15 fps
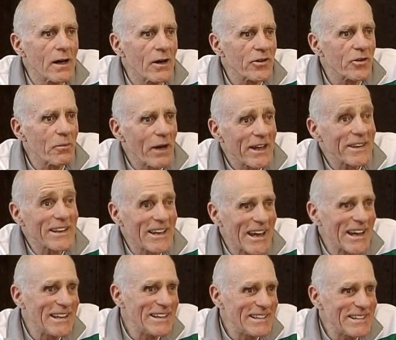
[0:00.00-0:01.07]
to make the
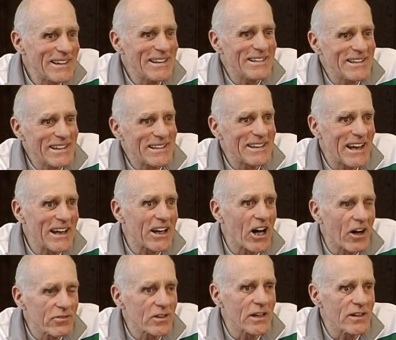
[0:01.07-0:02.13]
landings easy and
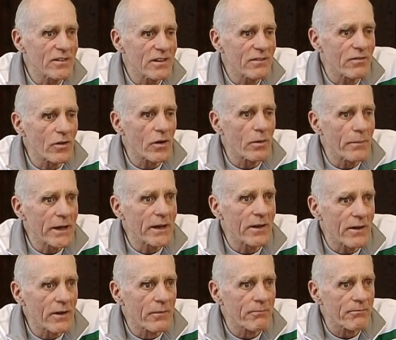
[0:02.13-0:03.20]
takeoffs easy for a
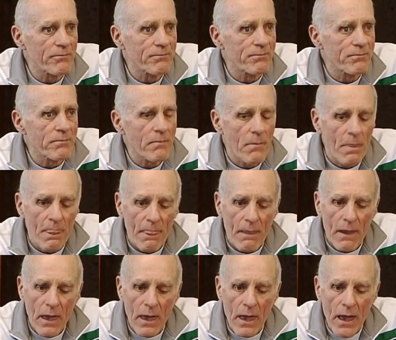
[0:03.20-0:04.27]
beginner.
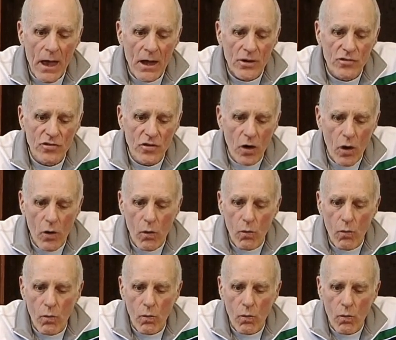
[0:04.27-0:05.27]
So